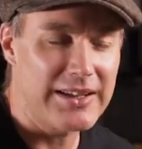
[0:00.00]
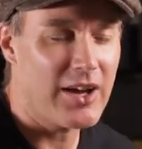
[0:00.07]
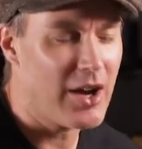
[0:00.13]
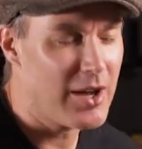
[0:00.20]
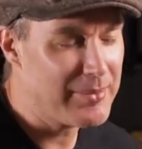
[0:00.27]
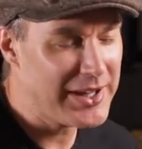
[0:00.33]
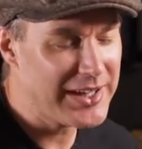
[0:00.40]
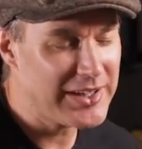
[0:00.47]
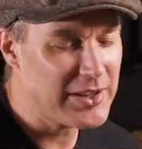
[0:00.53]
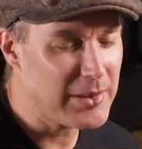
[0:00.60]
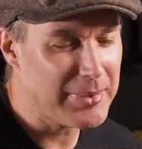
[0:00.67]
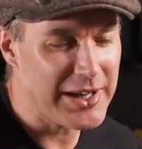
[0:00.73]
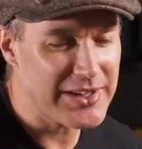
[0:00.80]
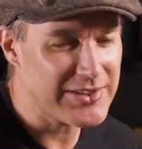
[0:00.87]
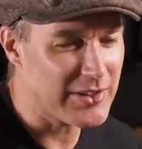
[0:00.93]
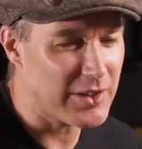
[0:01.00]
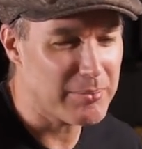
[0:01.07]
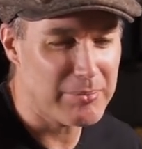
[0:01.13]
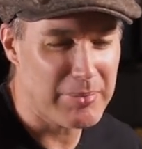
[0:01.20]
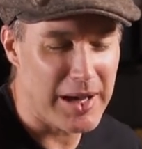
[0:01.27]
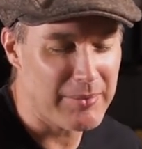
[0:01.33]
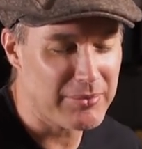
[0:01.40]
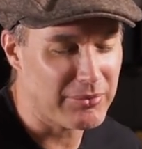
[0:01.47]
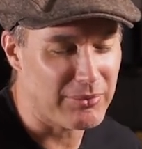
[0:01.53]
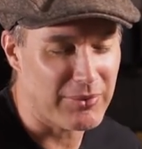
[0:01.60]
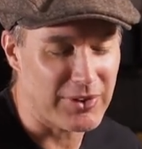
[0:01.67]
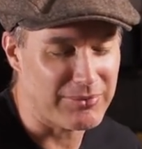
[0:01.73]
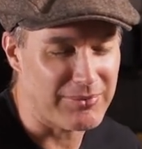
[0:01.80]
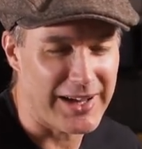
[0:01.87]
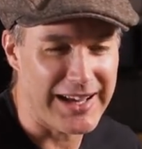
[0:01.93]
Now, I'm hitting the bass note, perhaps
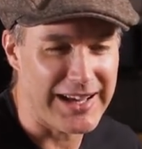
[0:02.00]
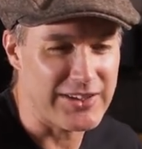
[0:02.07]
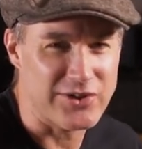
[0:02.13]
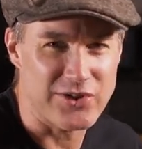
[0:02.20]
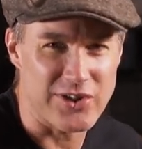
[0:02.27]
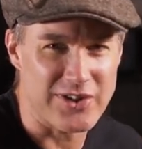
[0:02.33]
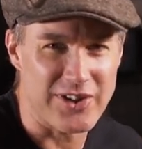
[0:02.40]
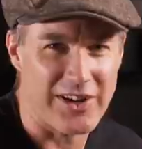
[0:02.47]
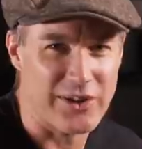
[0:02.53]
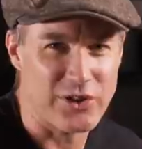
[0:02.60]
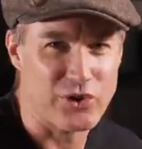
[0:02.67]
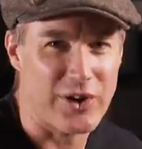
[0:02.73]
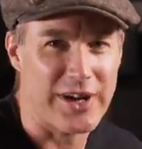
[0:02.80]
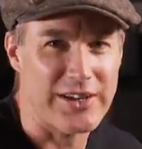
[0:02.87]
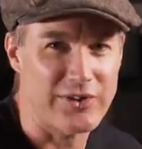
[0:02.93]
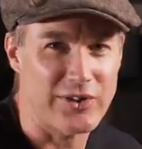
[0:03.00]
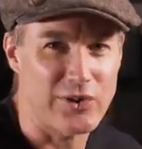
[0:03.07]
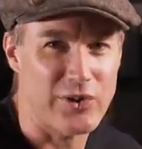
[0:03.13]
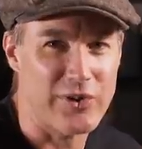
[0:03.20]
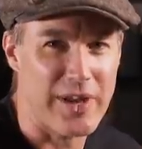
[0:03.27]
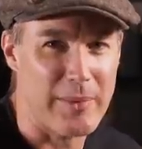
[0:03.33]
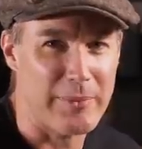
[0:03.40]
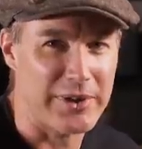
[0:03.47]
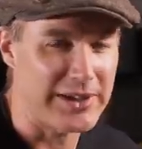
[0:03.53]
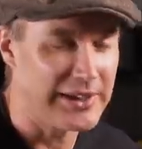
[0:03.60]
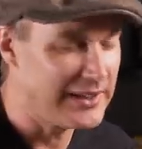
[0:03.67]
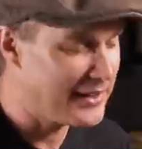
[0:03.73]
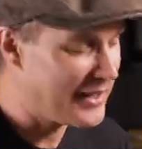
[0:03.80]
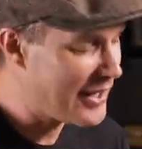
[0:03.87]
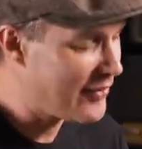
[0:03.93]
because my hand's just kind of trained to do that, but
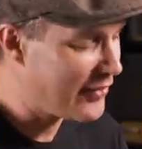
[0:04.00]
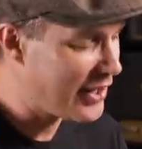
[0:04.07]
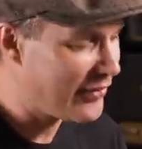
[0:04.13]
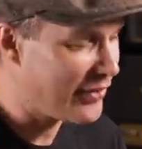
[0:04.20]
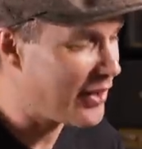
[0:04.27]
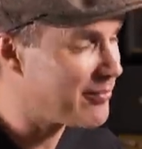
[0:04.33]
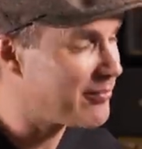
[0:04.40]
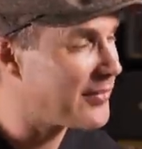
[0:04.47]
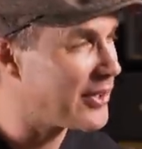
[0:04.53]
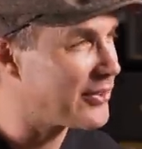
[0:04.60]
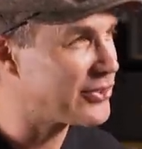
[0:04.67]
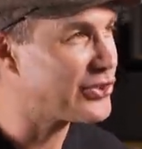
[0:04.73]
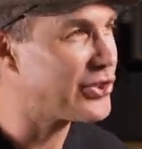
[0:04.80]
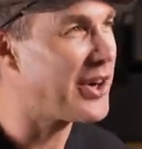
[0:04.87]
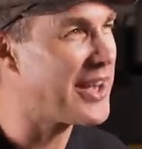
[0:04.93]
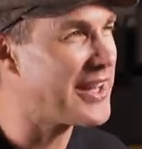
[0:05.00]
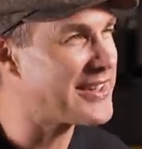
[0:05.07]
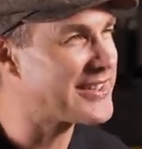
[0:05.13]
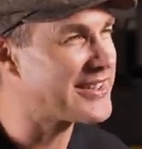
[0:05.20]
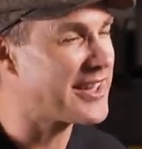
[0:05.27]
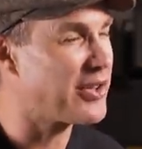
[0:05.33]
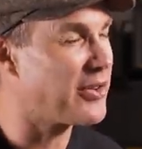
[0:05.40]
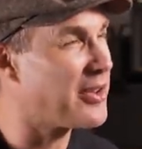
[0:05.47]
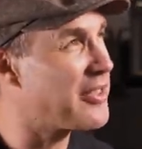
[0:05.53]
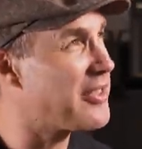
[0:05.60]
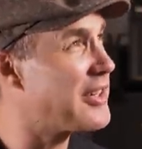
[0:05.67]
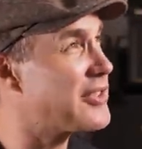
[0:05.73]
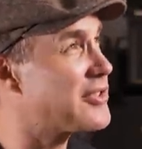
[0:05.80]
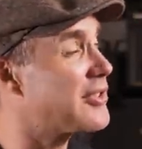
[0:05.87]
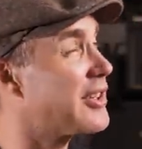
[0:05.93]
even if I try and stick on the
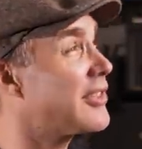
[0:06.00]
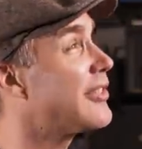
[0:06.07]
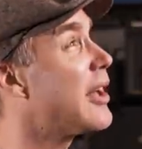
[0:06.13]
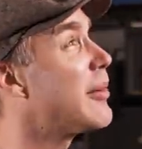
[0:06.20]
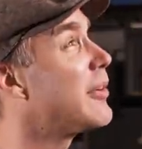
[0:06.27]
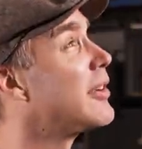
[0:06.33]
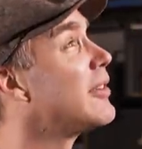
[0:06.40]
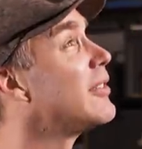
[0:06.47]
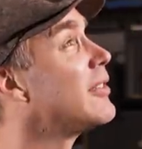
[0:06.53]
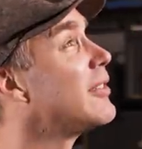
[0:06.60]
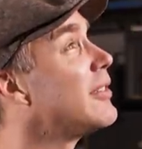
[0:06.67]
thinner strings now, but...